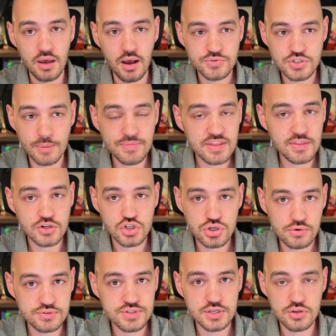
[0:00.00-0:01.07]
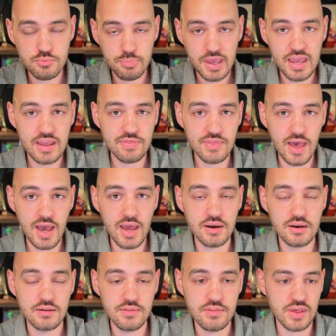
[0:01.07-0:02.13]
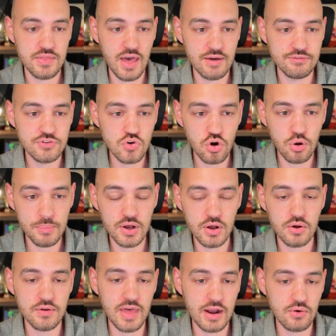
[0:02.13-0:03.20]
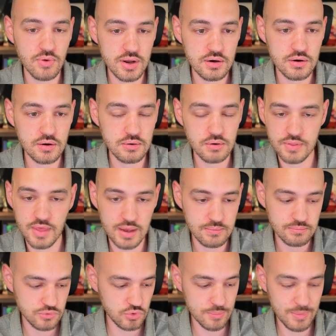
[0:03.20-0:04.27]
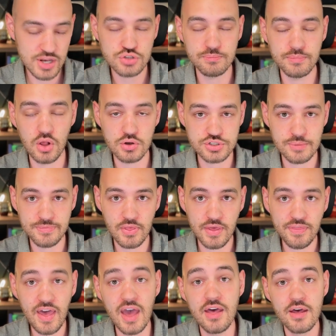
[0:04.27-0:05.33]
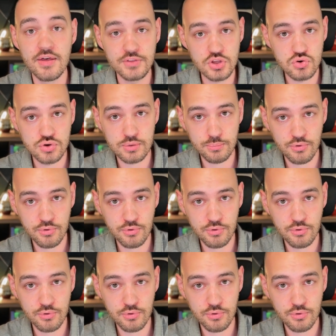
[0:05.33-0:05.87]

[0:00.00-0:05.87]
something that shows that you paid that funeral bill or that creditor or that cremation bill or something like that you can